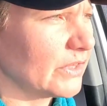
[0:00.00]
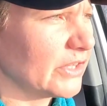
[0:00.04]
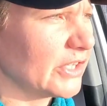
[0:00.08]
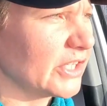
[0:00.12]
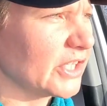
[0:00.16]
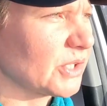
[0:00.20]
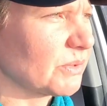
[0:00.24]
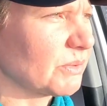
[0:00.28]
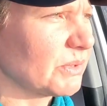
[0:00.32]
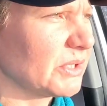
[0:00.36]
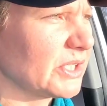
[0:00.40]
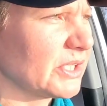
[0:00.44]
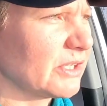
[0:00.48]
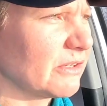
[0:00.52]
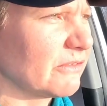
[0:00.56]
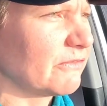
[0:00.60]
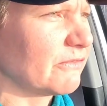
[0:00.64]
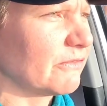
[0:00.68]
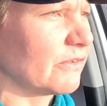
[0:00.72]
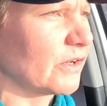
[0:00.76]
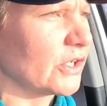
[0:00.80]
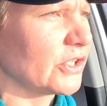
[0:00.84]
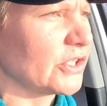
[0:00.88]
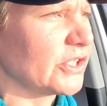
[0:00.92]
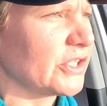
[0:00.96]
This was the
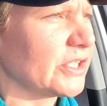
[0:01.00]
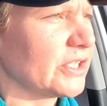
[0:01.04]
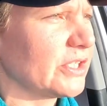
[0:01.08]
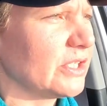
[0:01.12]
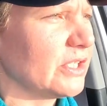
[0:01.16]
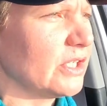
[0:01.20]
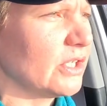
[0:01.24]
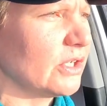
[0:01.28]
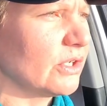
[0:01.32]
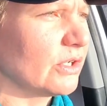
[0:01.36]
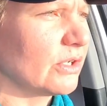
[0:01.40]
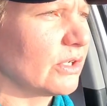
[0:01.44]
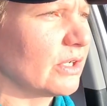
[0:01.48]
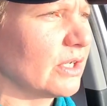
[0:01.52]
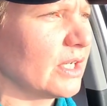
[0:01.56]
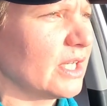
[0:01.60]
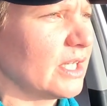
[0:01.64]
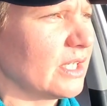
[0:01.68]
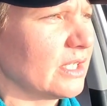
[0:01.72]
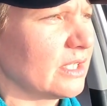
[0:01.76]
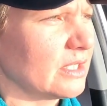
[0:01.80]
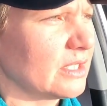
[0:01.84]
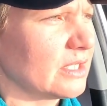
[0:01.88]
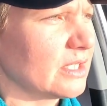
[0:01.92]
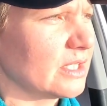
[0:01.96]
first year
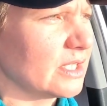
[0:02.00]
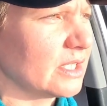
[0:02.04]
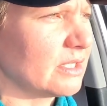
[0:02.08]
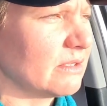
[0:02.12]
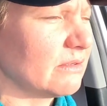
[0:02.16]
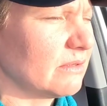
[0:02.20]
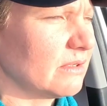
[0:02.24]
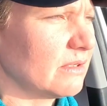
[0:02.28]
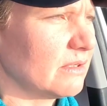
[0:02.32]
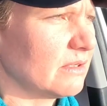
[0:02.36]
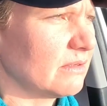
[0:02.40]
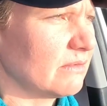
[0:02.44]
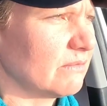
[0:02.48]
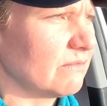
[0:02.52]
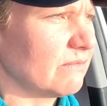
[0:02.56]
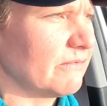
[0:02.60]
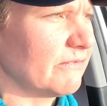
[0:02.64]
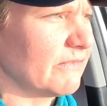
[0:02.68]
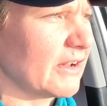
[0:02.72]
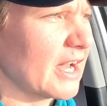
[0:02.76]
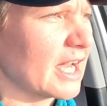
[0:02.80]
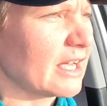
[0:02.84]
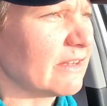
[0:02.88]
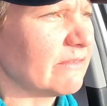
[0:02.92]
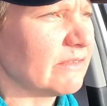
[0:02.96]
in
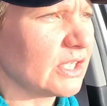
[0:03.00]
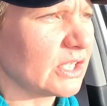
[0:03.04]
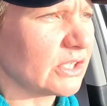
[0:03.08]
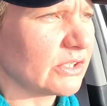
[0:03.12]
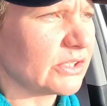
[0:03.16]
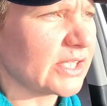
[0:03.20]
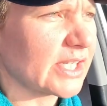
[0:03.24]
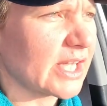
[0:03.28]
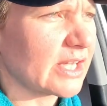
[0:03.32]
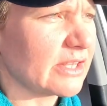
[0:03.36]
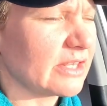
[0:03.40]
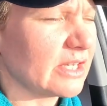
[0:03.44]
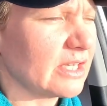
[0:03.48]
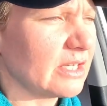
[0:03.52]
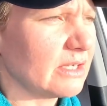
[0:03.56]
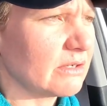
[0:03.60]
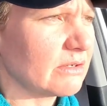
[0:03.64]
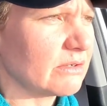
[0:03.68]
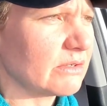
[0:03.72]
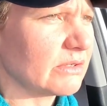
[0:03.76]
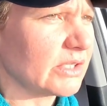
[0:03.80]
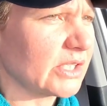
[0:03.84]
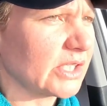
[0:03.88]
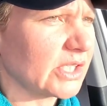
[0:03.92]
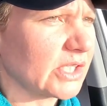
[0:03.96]
5 years, I
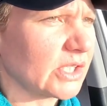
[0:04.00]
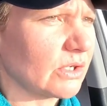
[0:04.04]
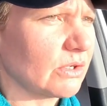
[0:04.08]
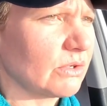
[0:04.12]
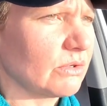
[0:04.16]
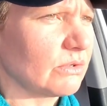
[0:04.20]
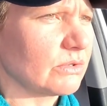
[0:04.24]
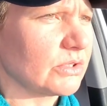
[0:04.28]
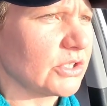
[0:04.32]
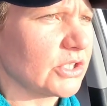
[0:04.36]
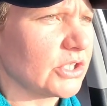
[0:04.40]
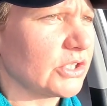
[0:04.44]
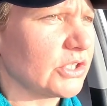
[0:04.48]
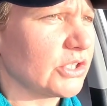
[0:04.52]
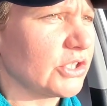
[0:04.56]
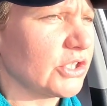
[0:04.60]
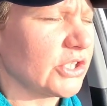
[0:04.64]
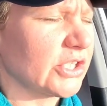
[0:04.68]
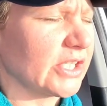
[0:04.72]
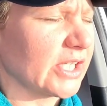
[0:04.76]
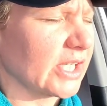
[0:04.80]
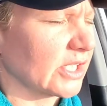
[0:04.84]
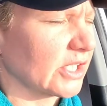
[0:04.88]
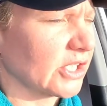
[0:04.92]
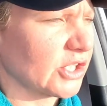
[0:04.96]
think, so
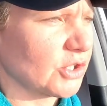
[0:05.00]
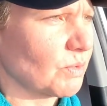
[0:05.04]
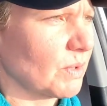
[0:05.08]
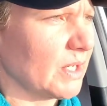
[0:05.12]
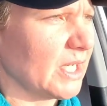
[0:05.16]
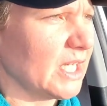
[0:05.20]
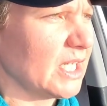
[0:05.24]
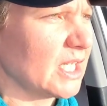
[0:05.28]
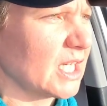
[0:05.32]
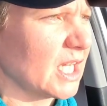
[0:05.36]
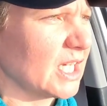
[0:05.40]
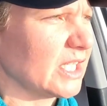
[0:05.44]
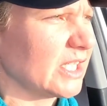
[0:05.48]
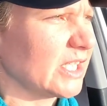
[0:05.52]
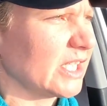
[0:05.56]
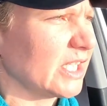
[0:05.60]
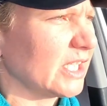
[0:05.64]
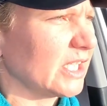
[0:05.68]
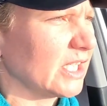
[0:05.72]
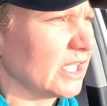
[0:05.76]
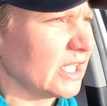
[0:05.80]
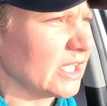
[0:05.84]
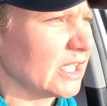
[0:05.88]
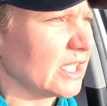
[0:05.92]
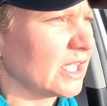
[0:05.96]
since
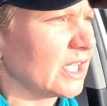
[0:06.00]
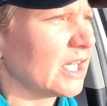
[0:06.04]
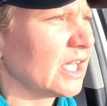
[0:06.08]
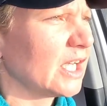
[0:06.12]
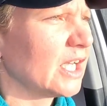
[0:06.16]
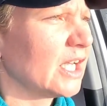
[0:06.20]
2019,